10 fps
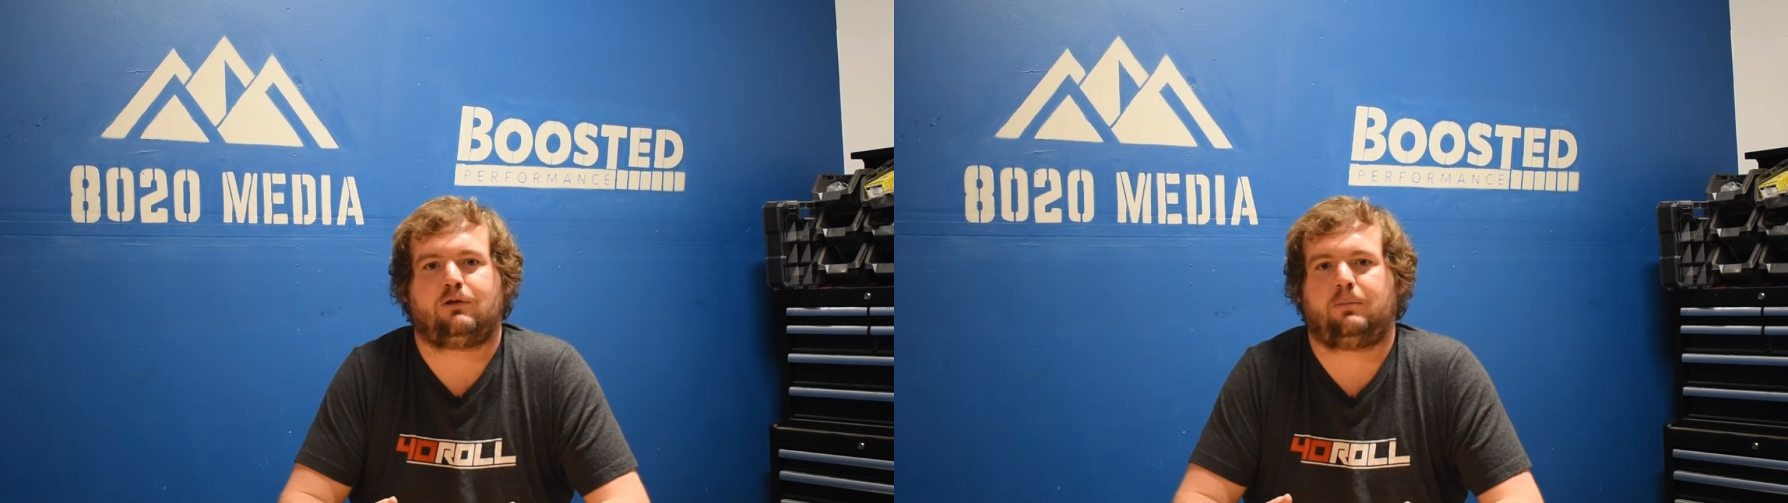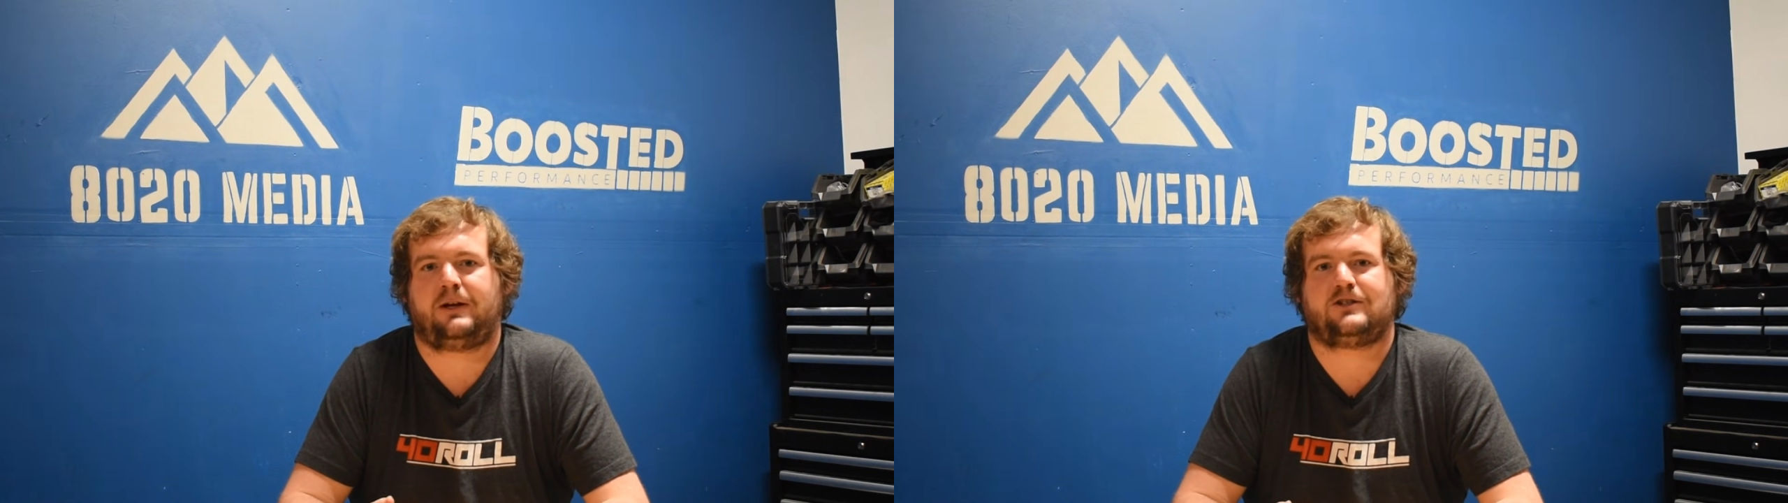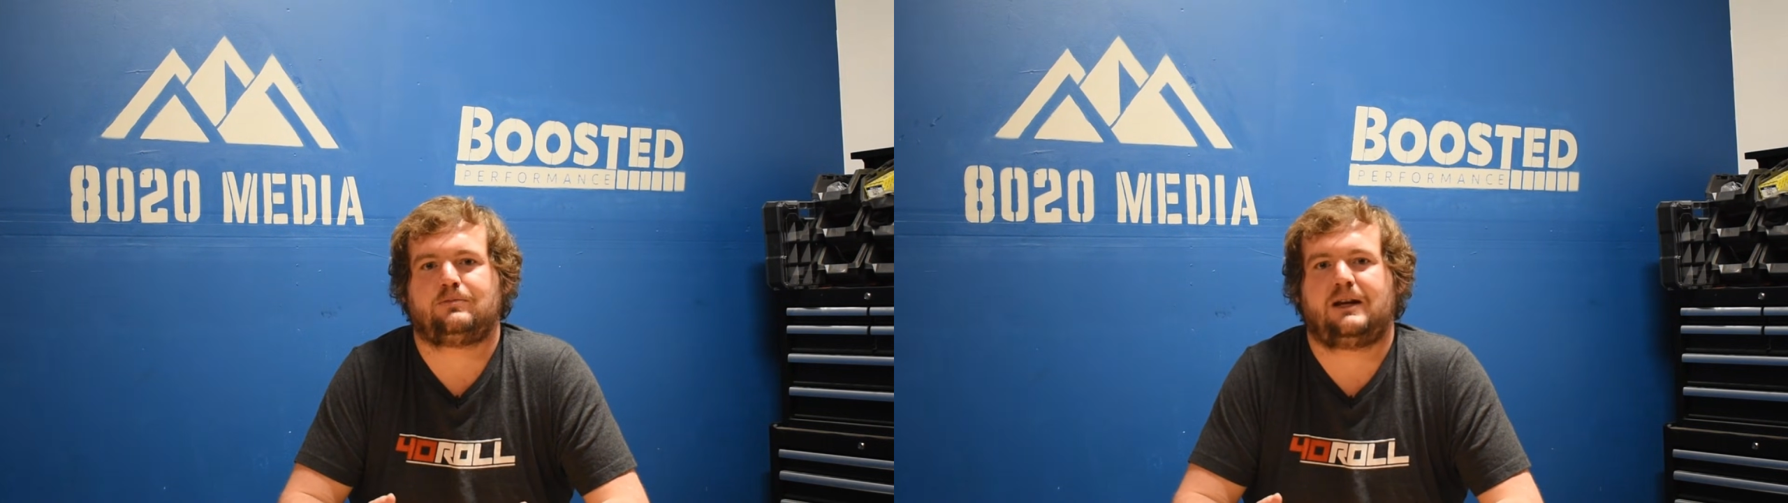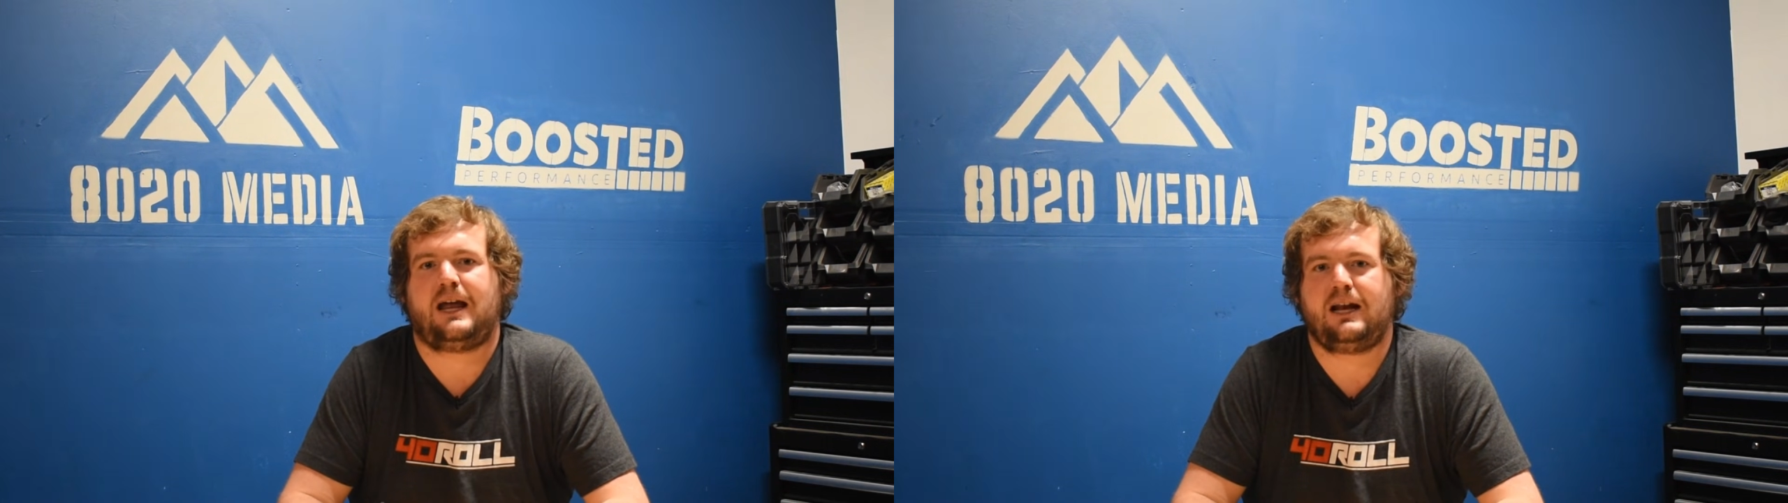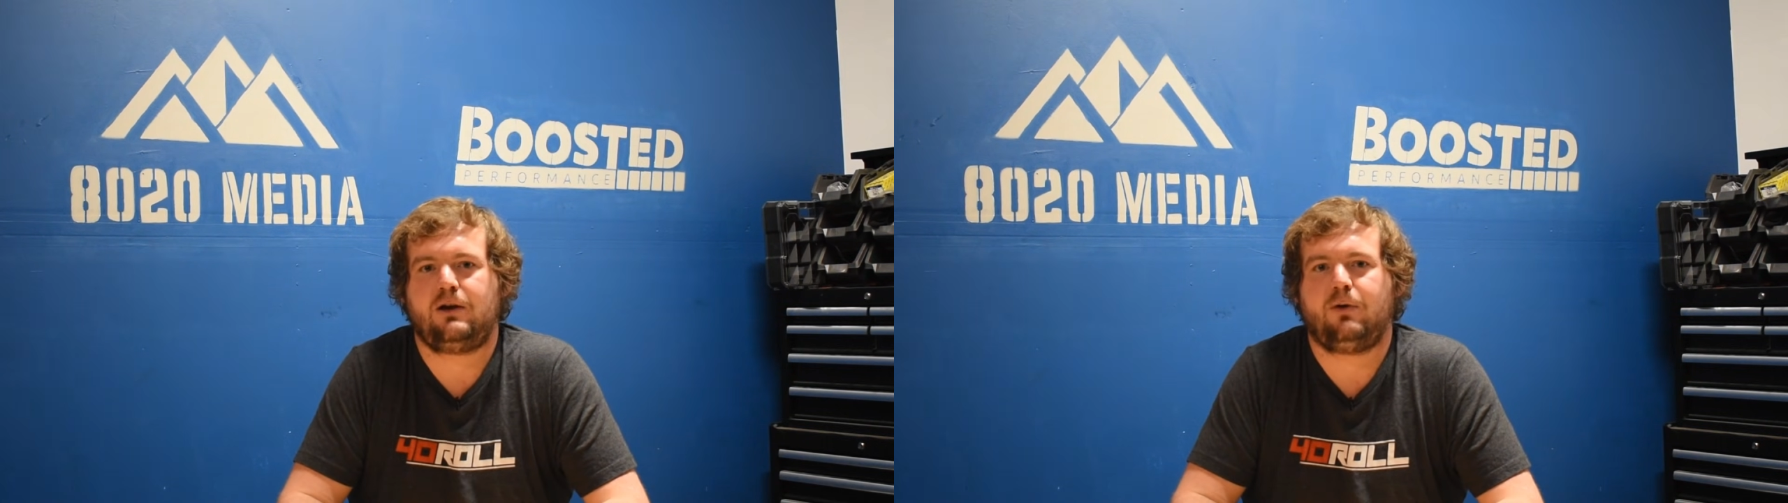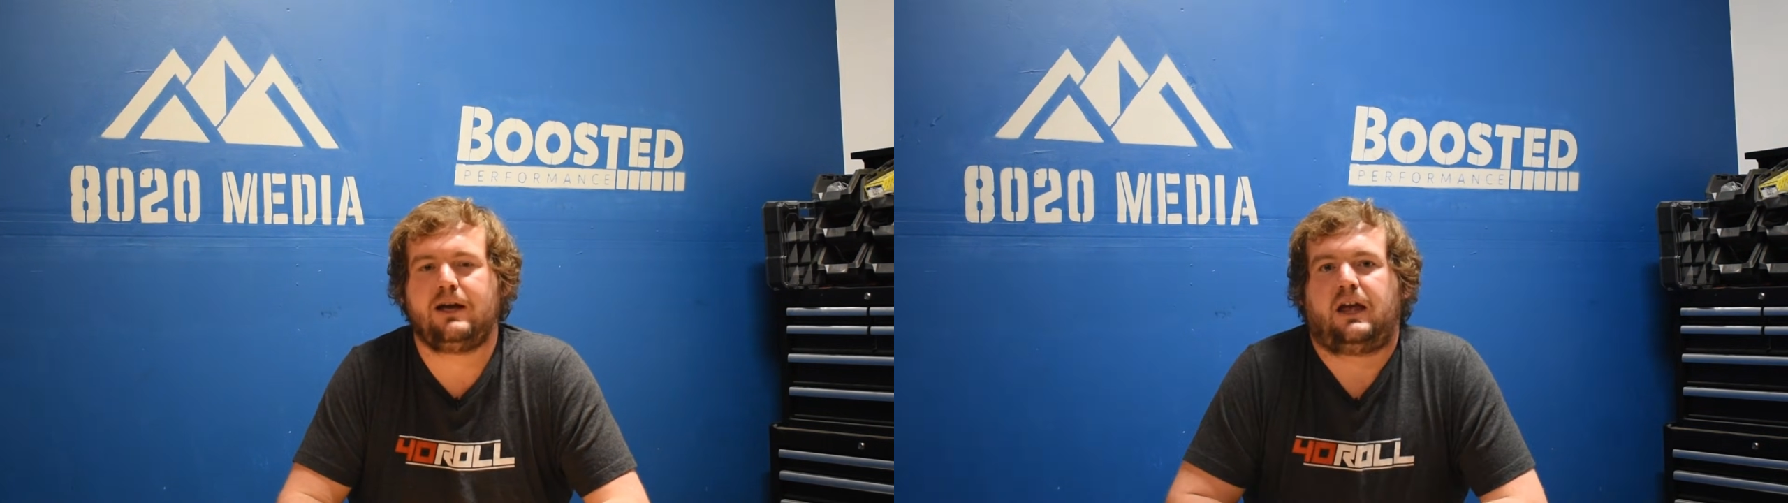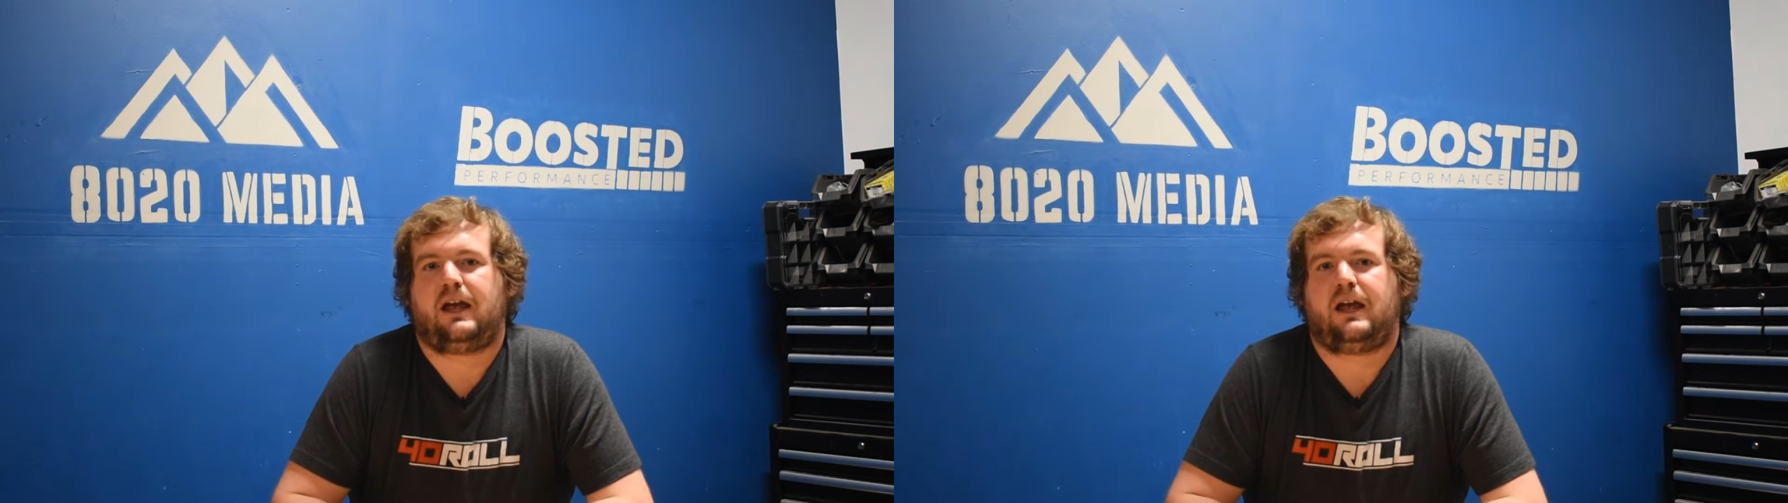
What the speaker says: replacement anyway.